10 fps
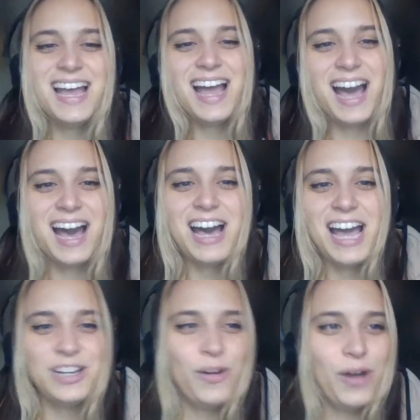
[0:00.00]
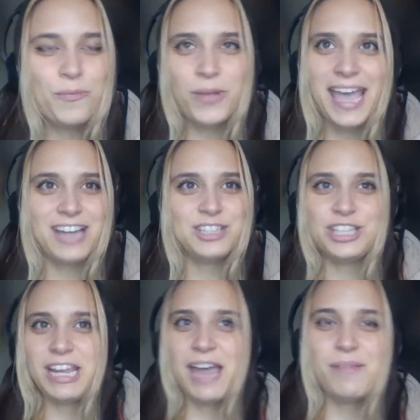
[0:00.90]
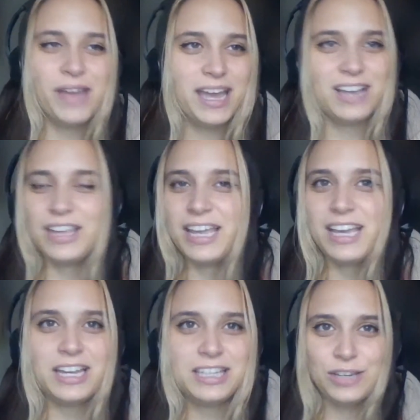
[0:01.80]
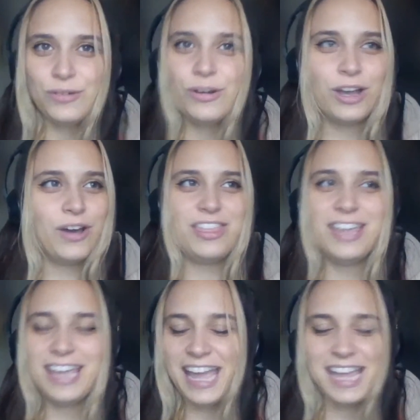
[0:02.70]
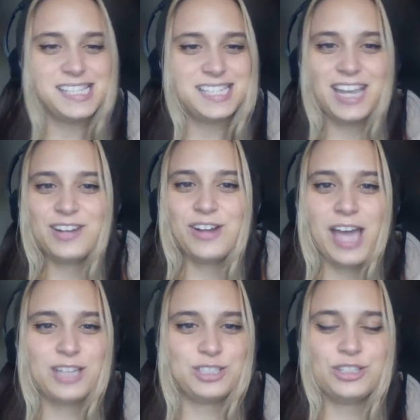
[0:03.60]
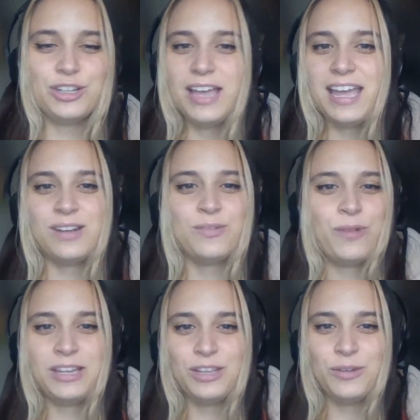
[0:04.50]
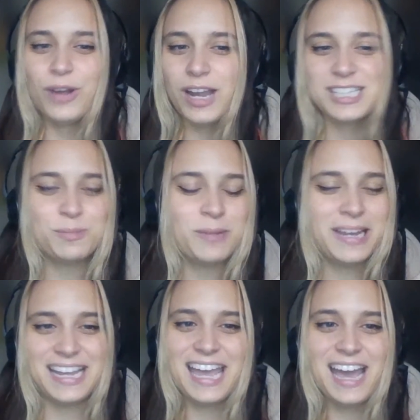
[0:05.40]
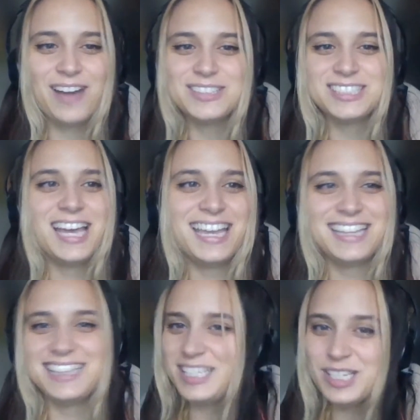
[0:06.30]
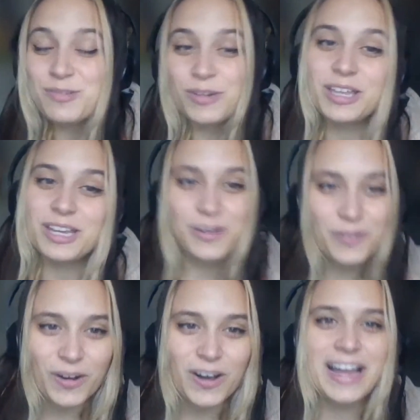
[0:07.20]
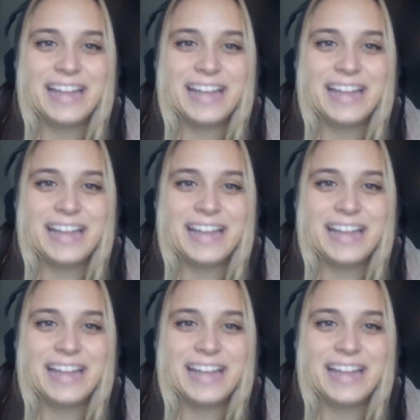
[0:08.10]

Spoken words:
I know we actually had met like a year ago, I think at ACA International. And when you were explaining it, I was like, this is really cool.